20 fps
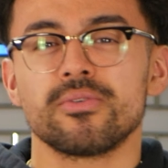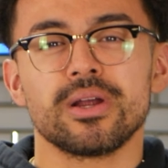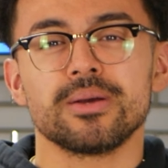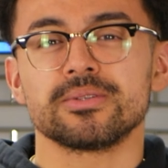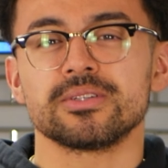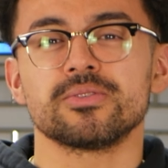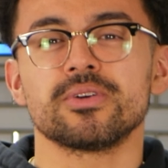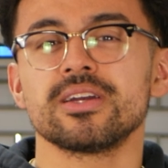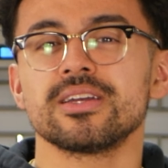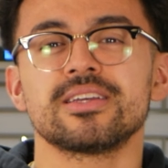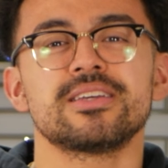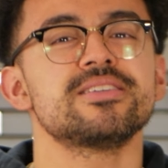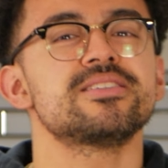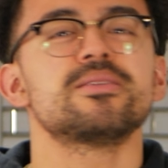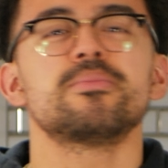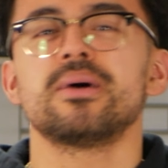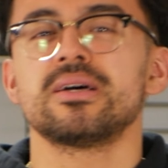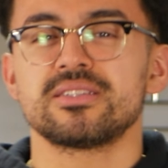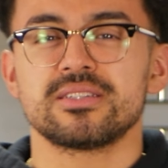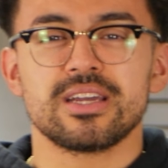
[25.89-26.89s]
Ramsay, right? He's
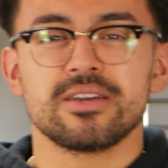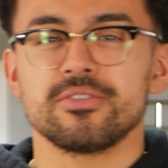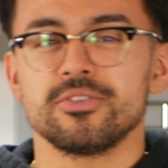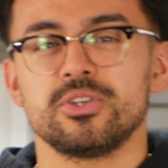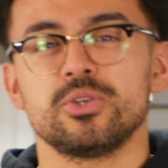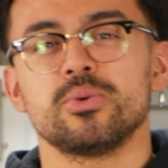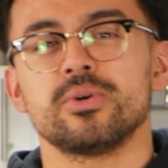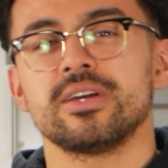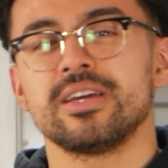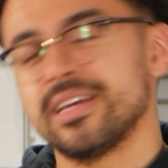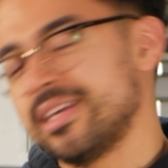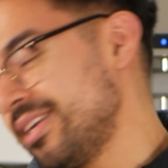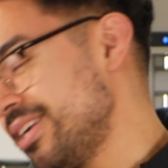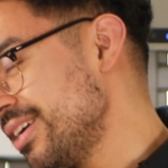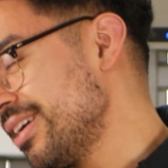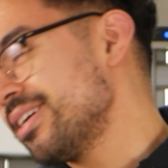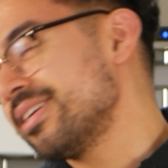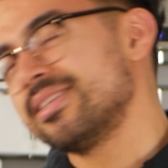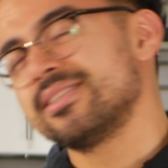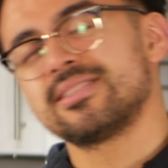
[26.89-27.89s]
the best to ever do it.
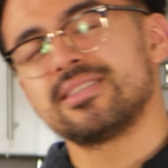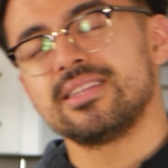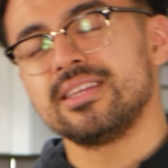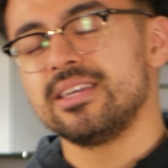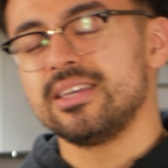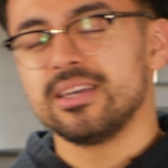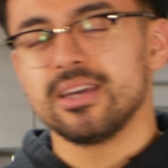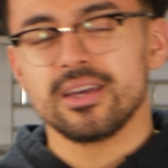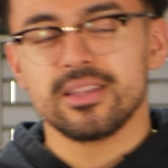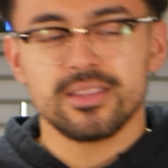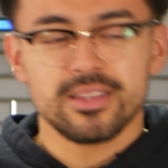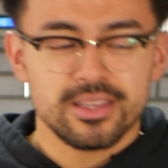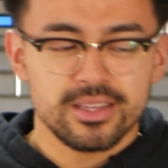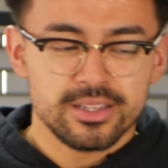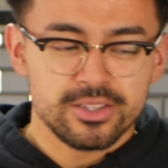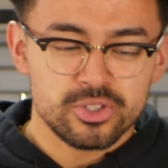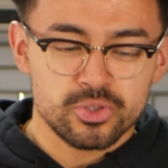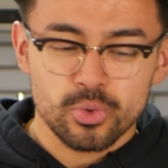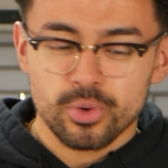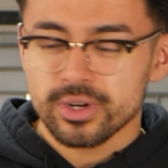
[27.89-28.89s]
He is the
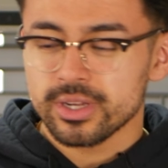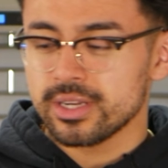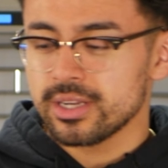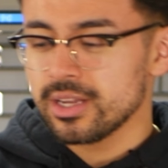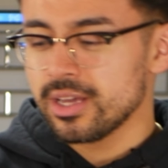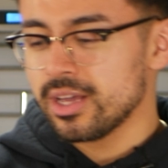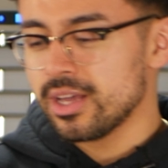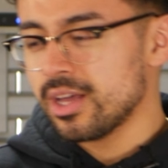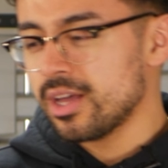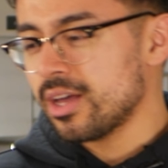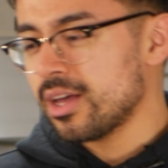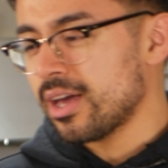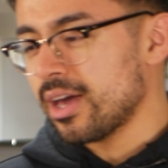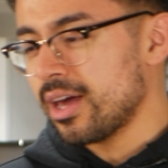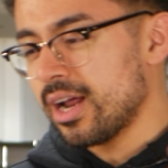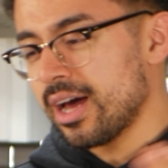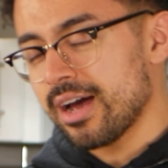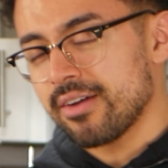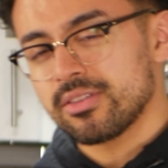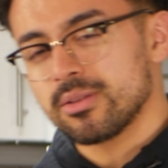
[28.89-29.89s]
Jordan,
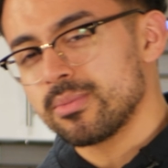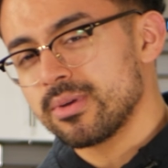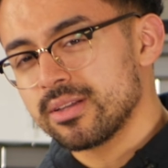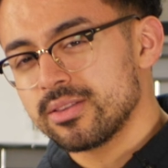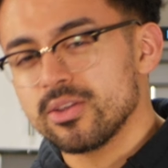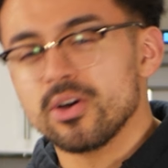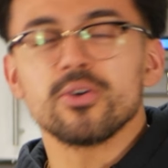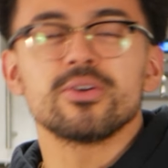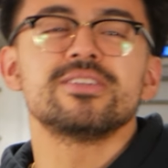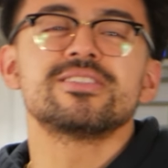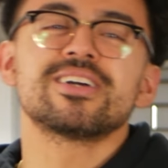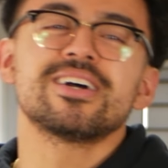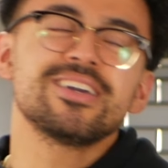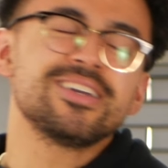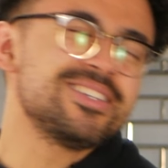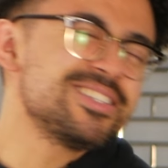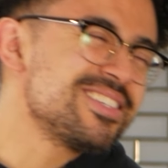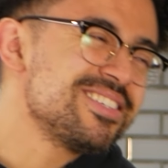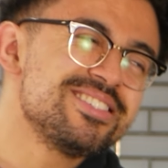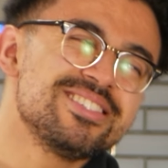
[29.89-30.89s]
and I have to be, no, he's
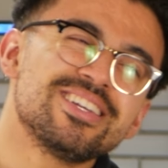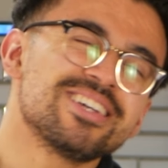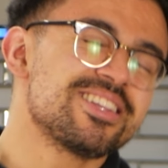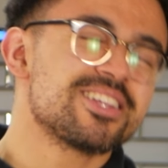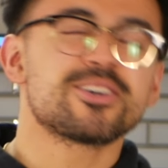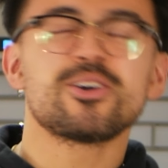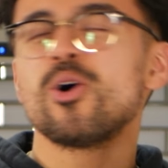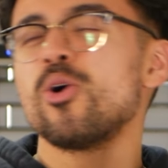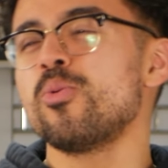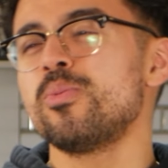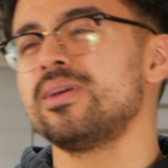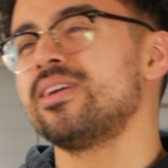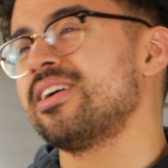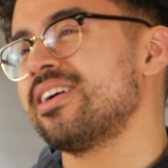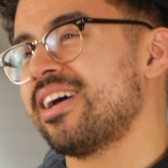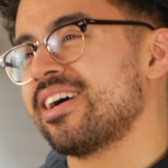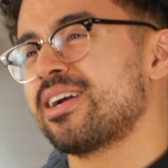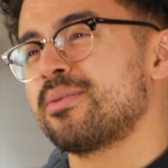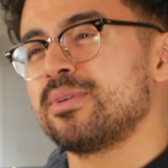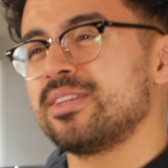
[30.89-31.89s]
like the Kobe,
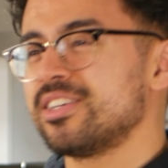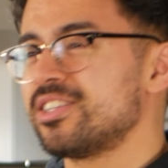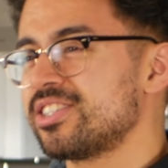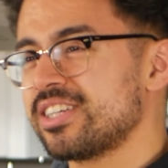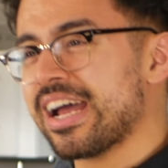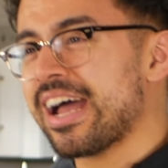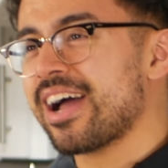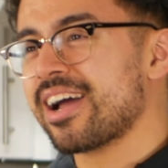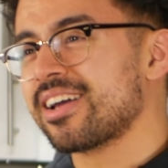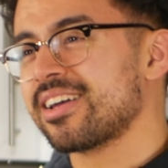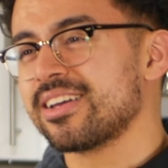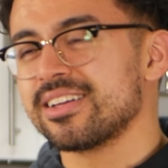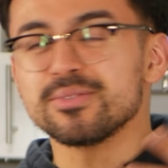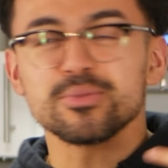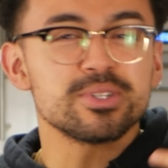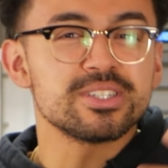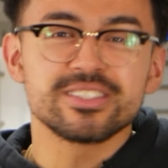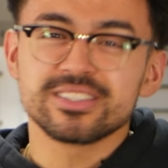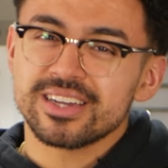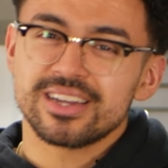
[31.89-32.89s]
and I gotta be the Shaq, and
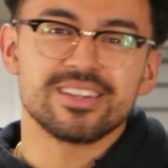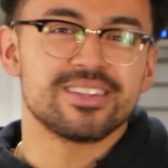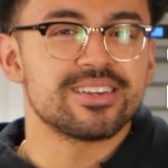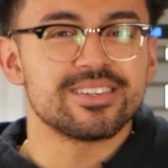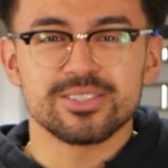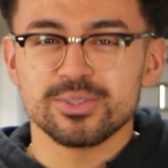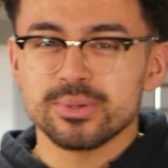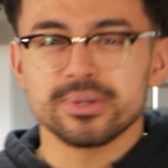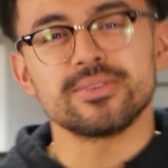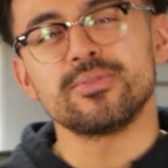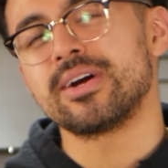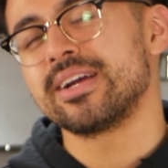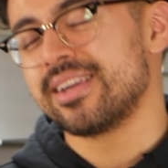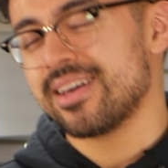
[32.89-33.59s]
we just gotta like do it right